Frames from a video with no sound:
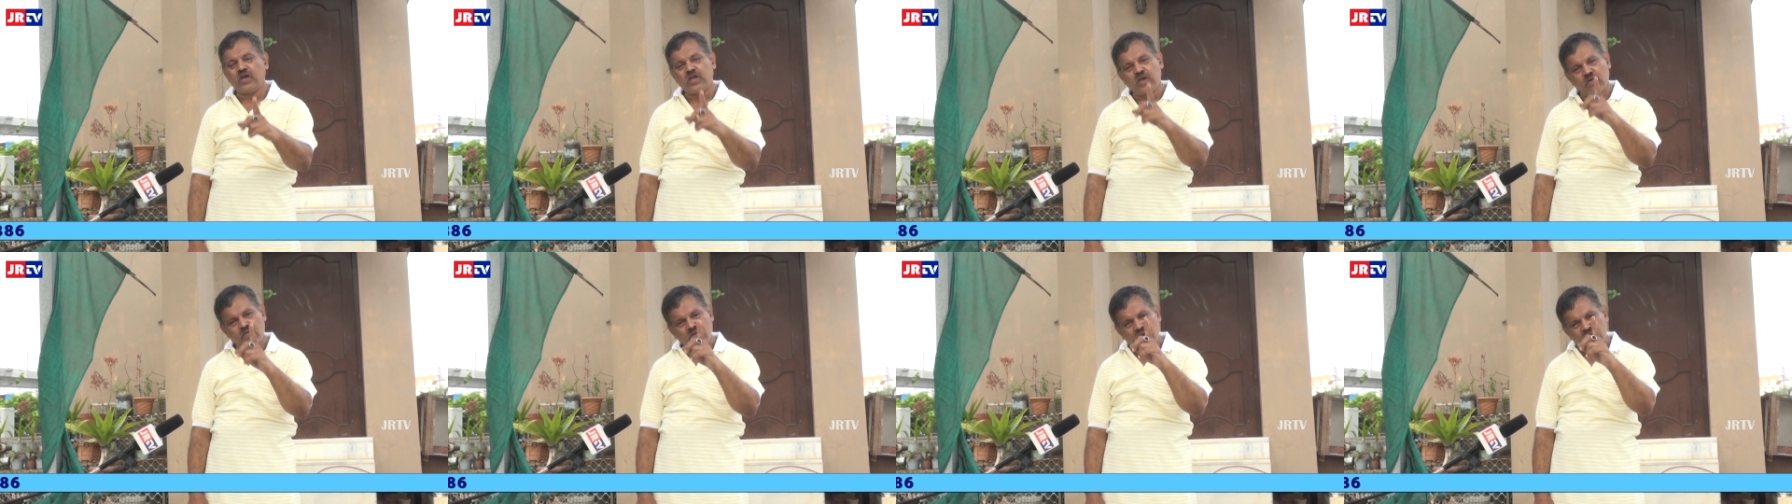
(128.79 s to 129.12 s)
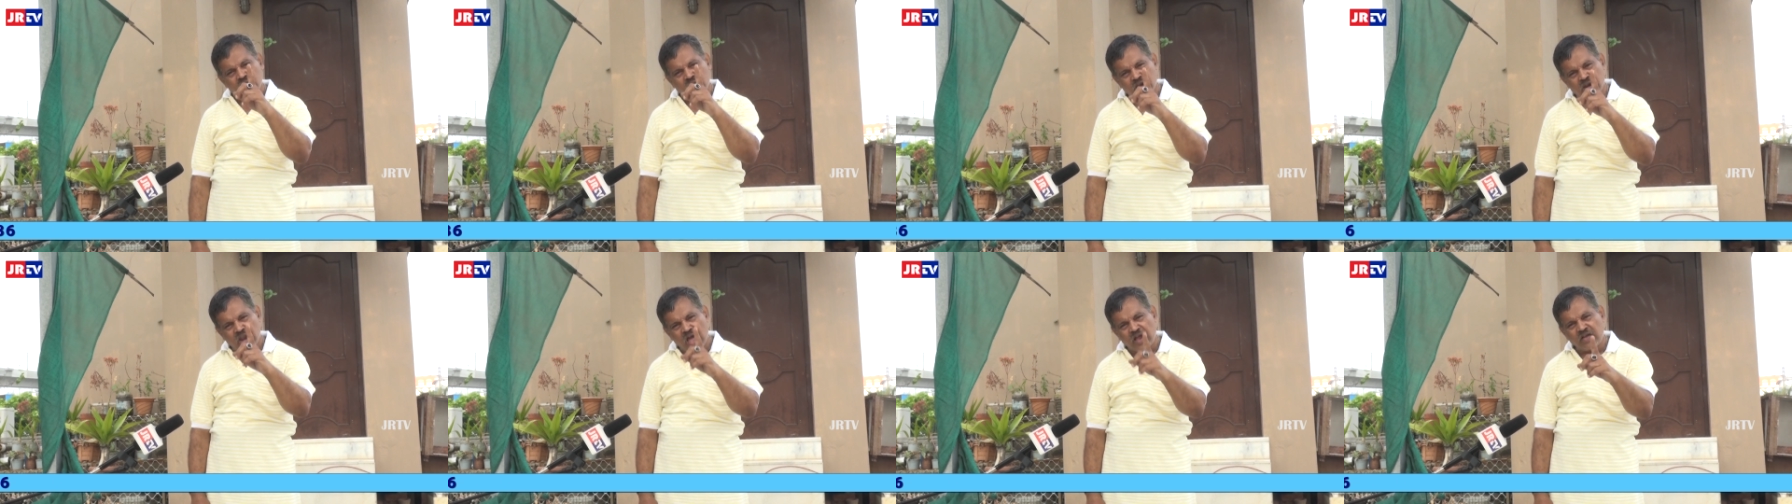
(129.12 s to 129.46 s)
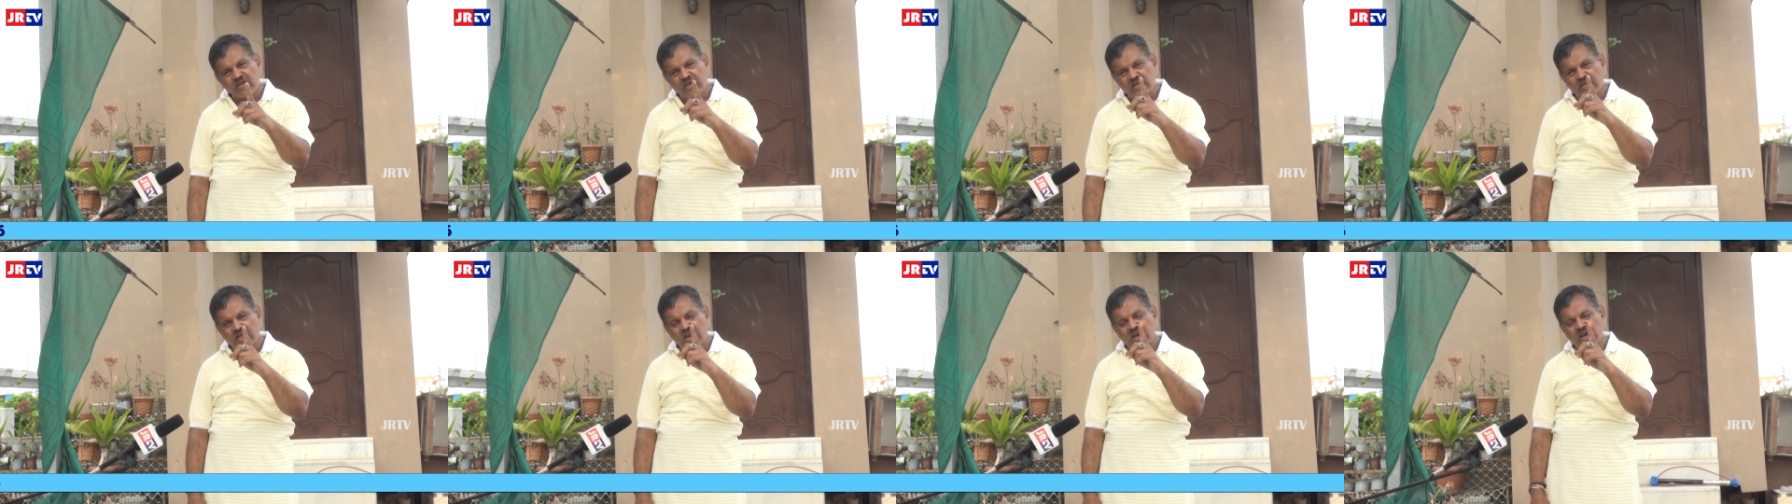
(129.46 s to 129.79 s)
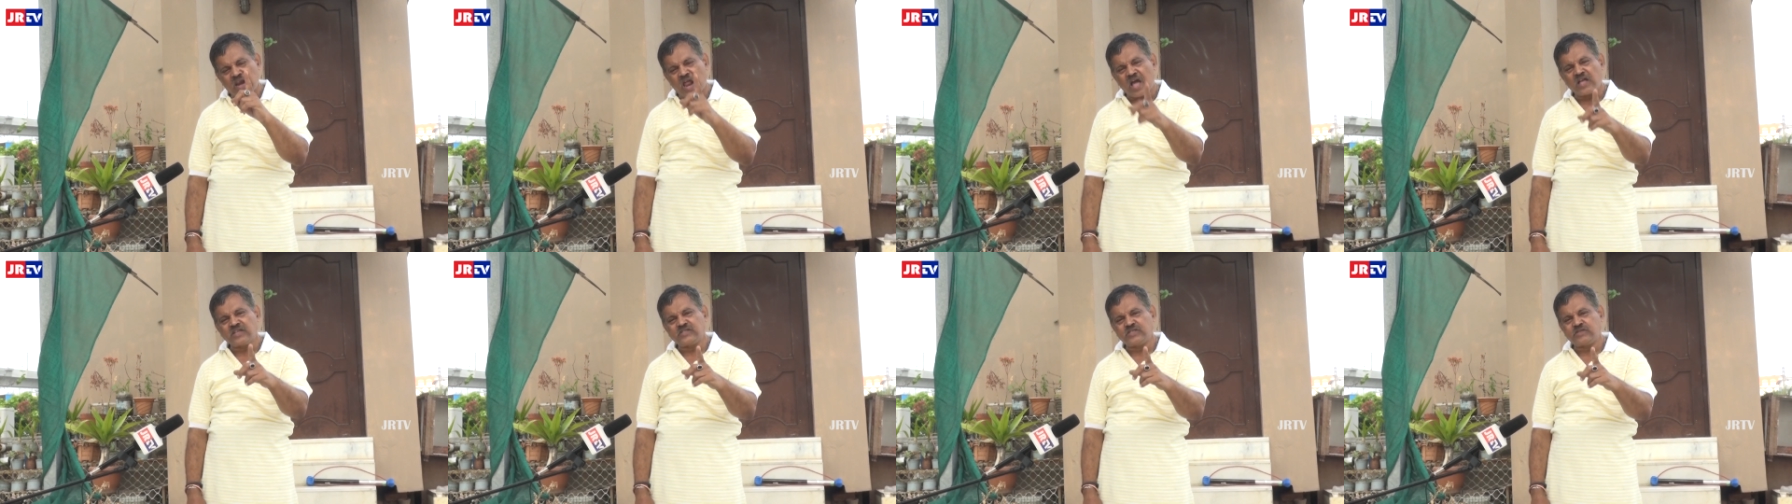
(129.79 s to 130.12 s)
Your
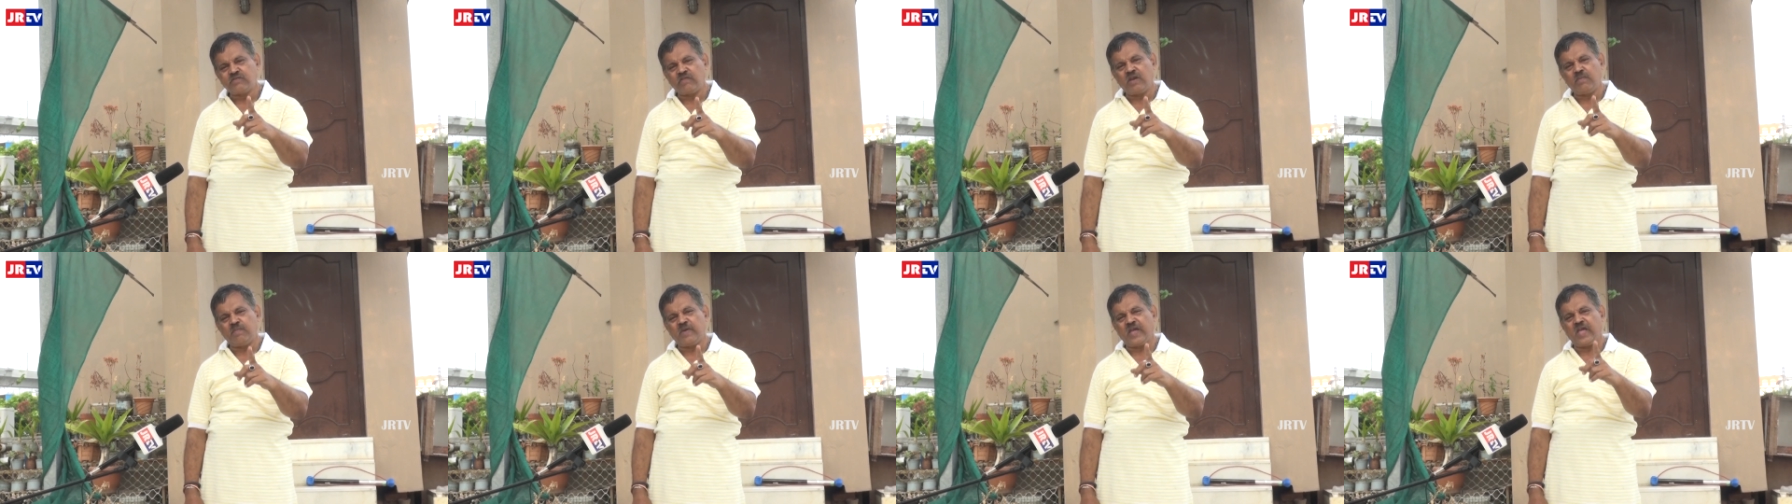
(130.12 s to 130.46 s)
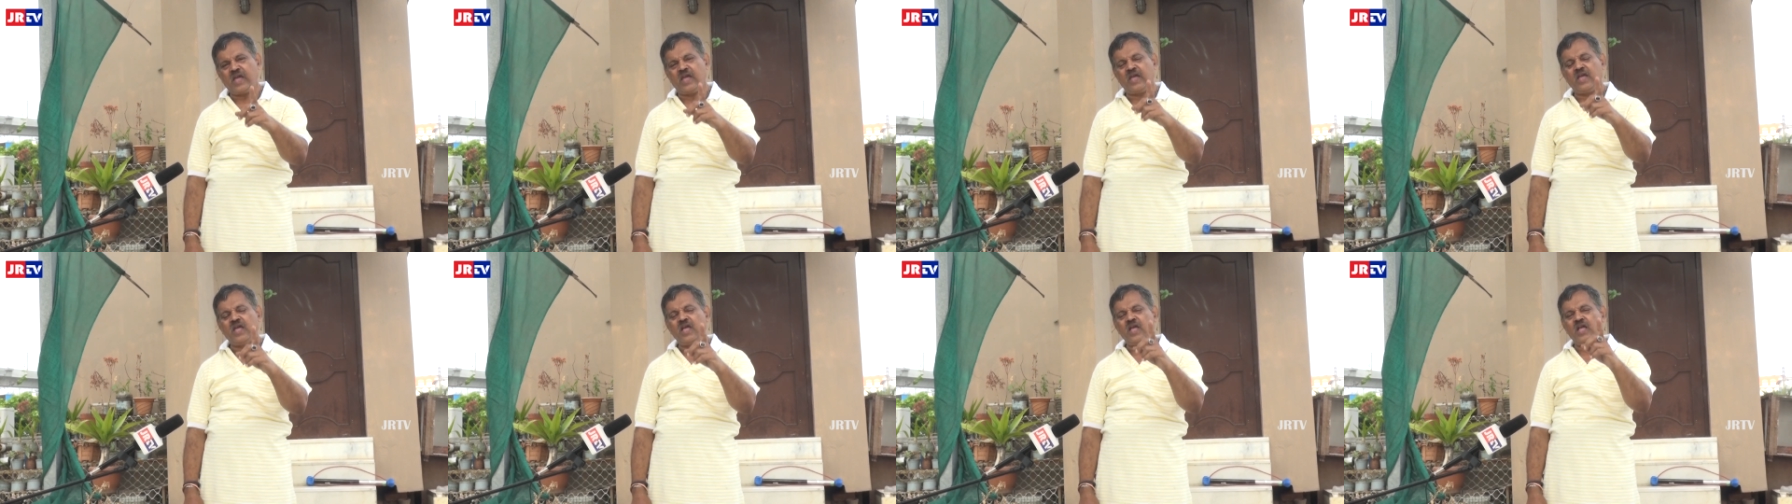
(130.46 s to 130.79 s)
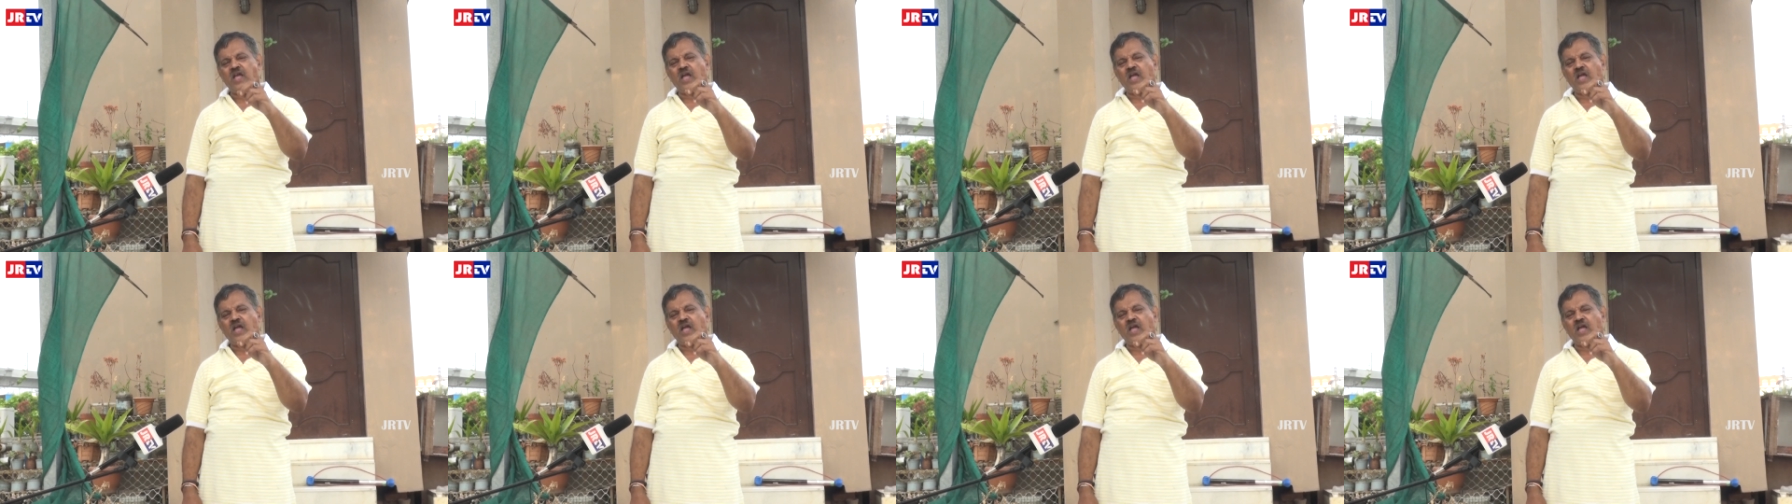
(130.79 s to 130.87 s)
lungs will be